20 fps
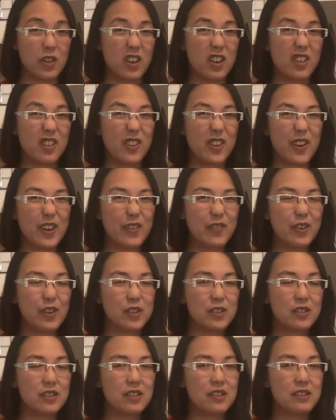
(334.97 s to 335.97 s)
And a lot of
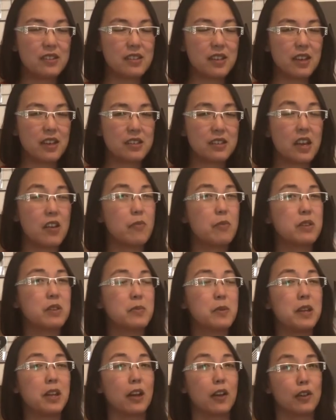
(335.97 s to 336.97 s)
us these days have been
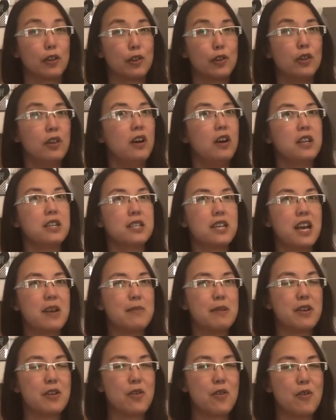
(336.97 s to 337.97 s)
spending a lot of
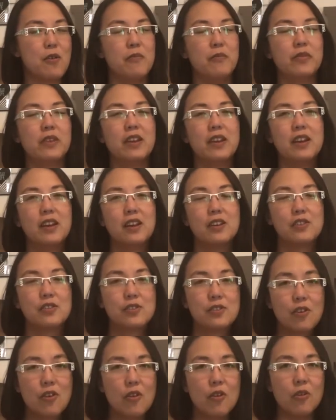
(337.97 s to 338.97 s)
time at home.
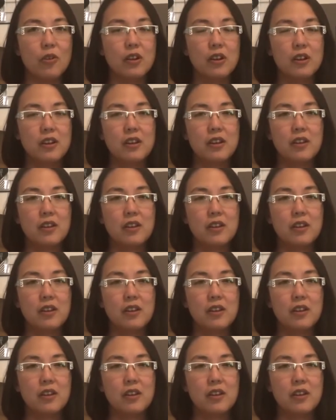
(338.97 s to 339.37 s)
So